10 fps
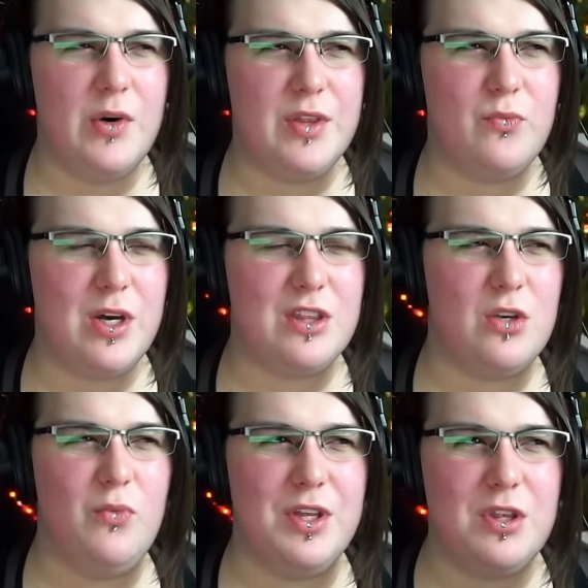with with
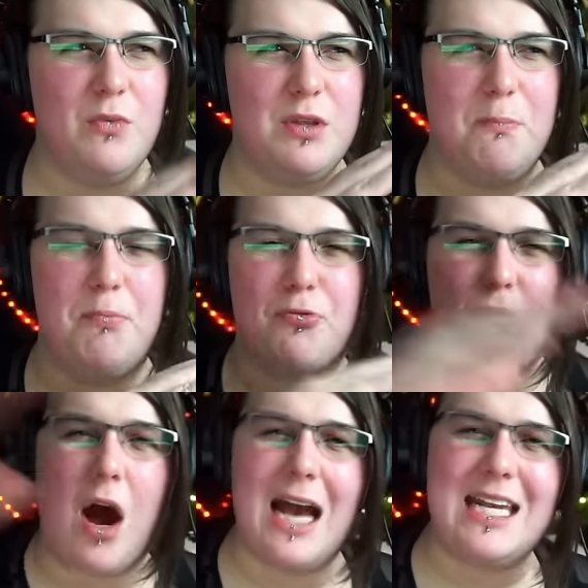with with
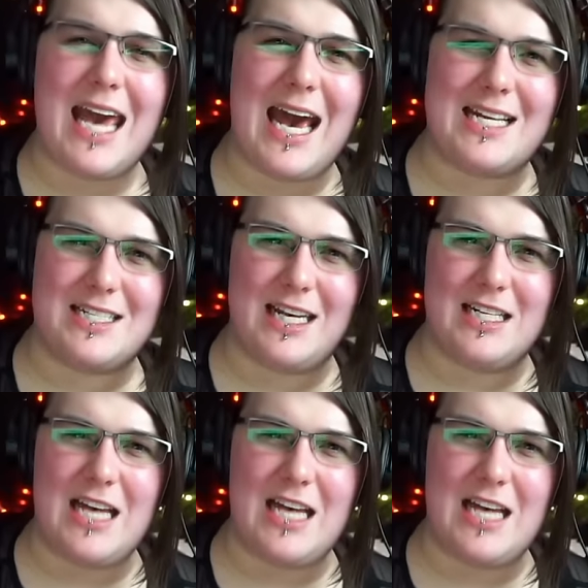broadcasting